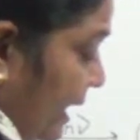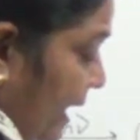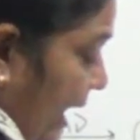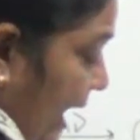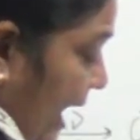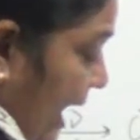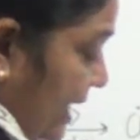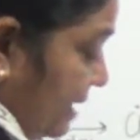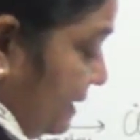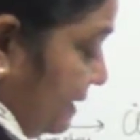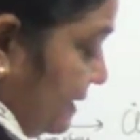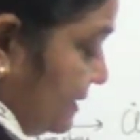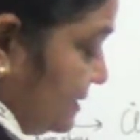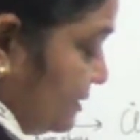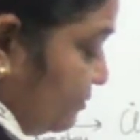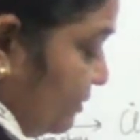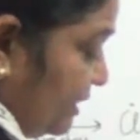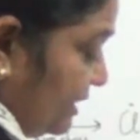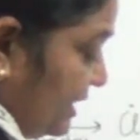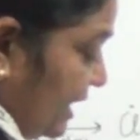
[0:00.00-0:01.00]
and this
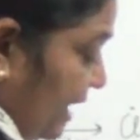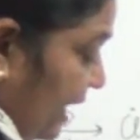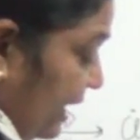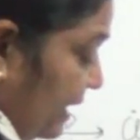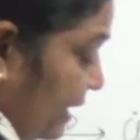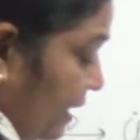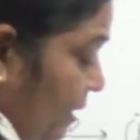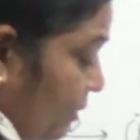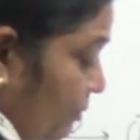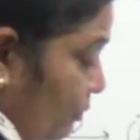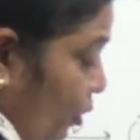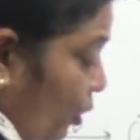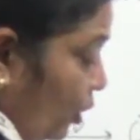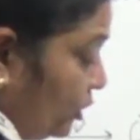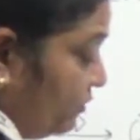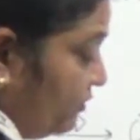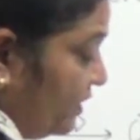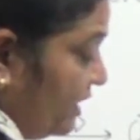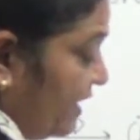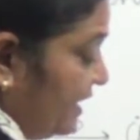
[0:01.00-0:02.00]
methyl
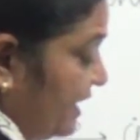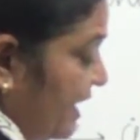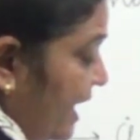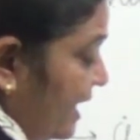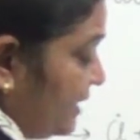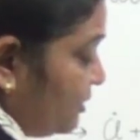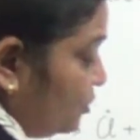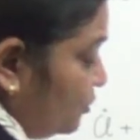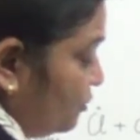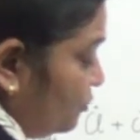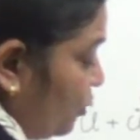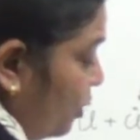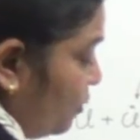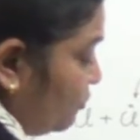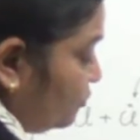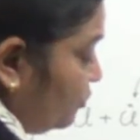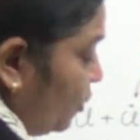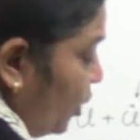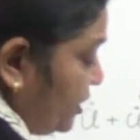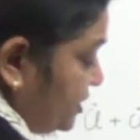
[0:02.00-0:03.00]
both will react to
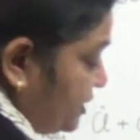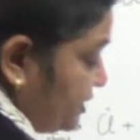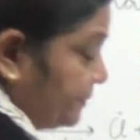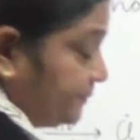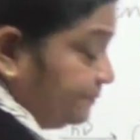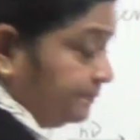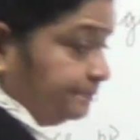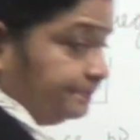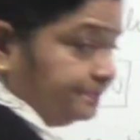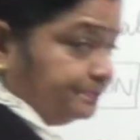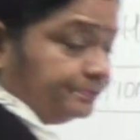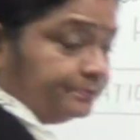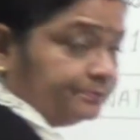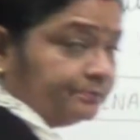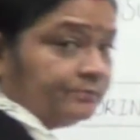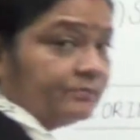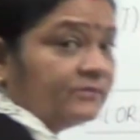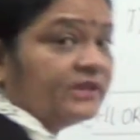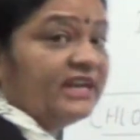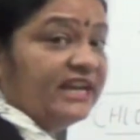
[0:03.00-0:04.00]
form what?
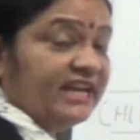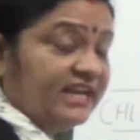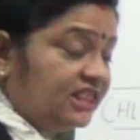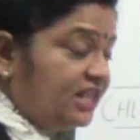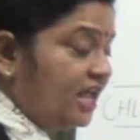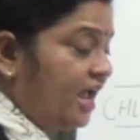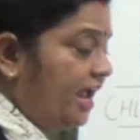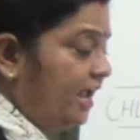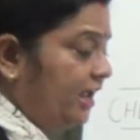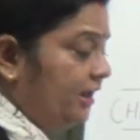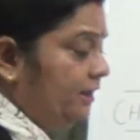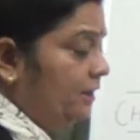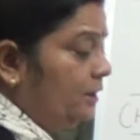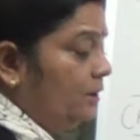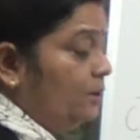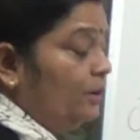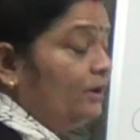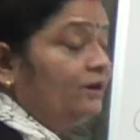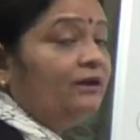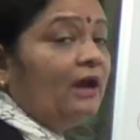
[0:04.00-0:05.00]
Ethane.
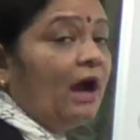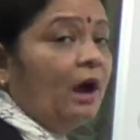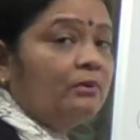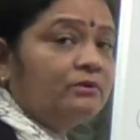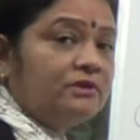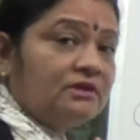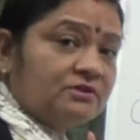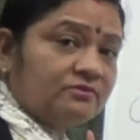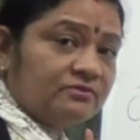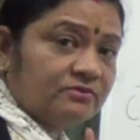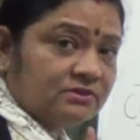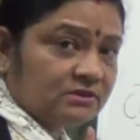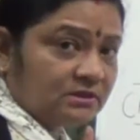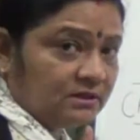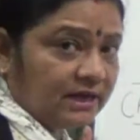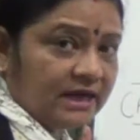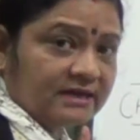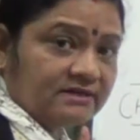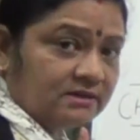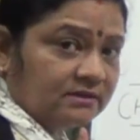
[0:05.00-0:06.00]
Now this
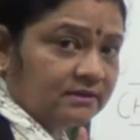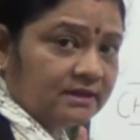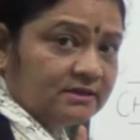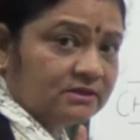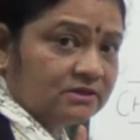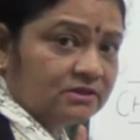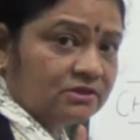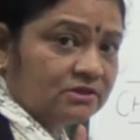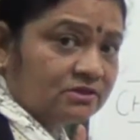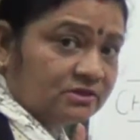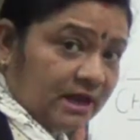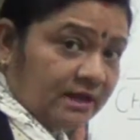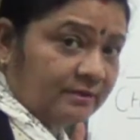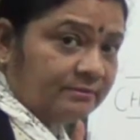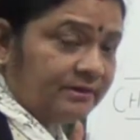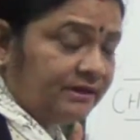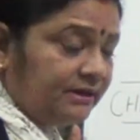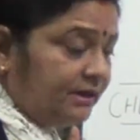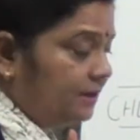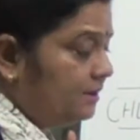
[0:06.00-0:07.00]
reaction can
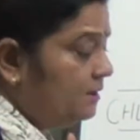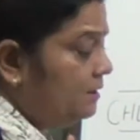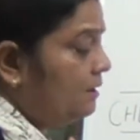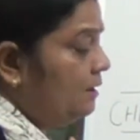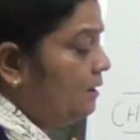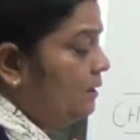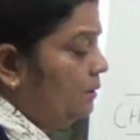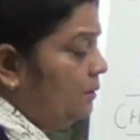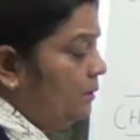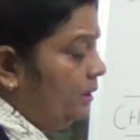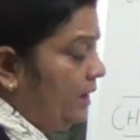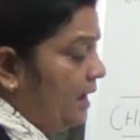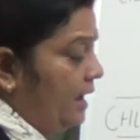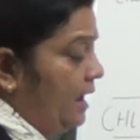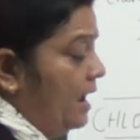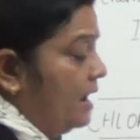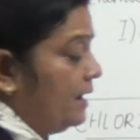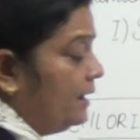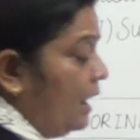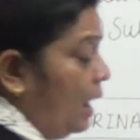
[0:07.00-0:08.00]
terminate. Okay,
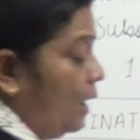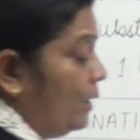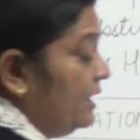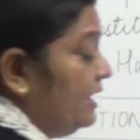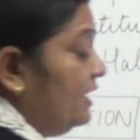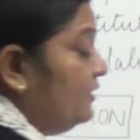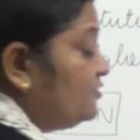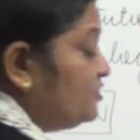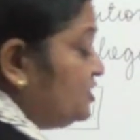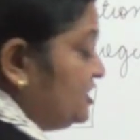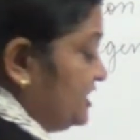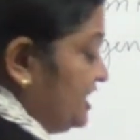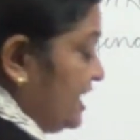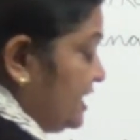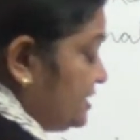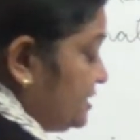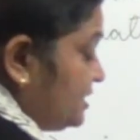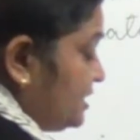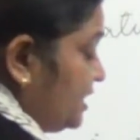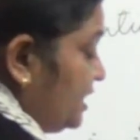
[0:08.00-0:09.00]
now if
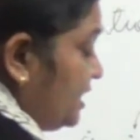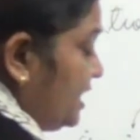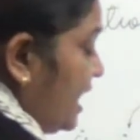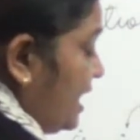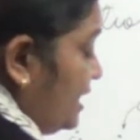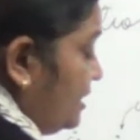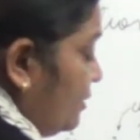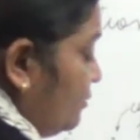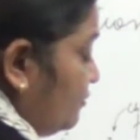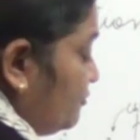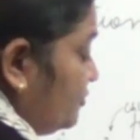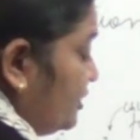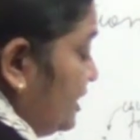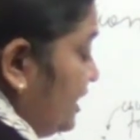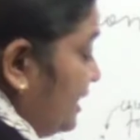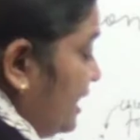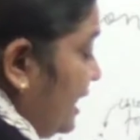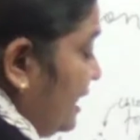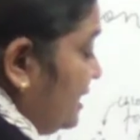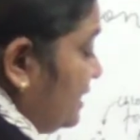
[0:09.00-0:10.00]
CH3 and a
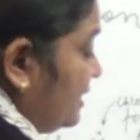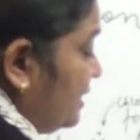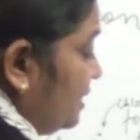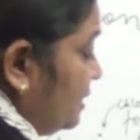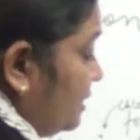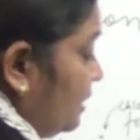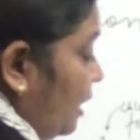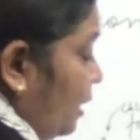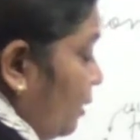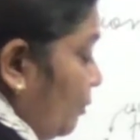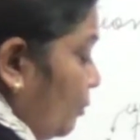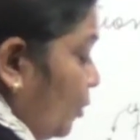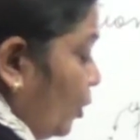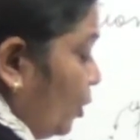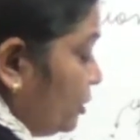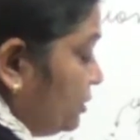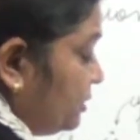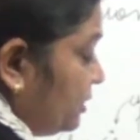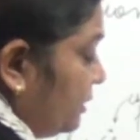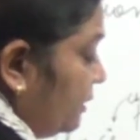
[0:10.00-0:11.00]
free radical
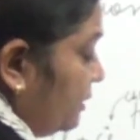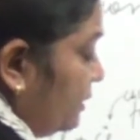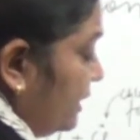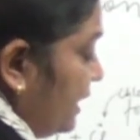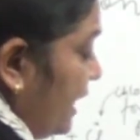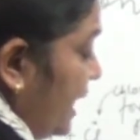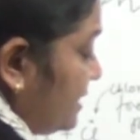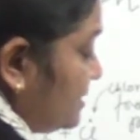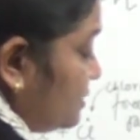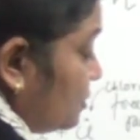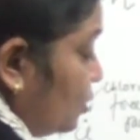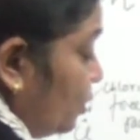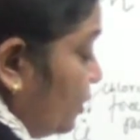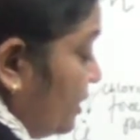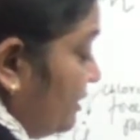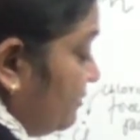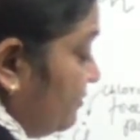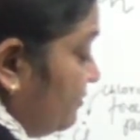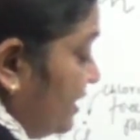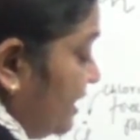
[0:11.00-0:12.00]
both react,
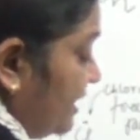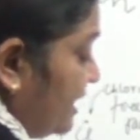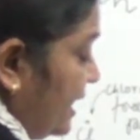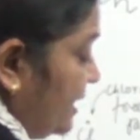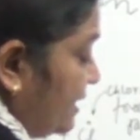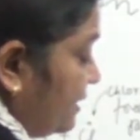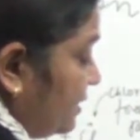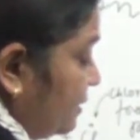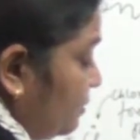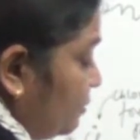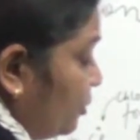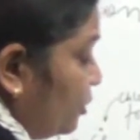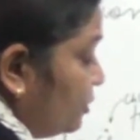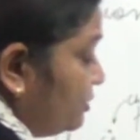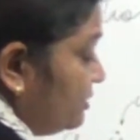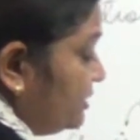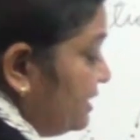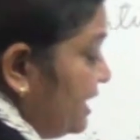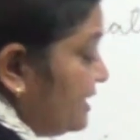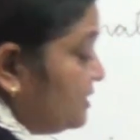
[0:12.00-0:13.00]
chlorine free radical
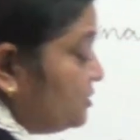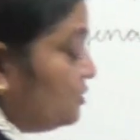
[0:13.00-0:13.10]
both reacts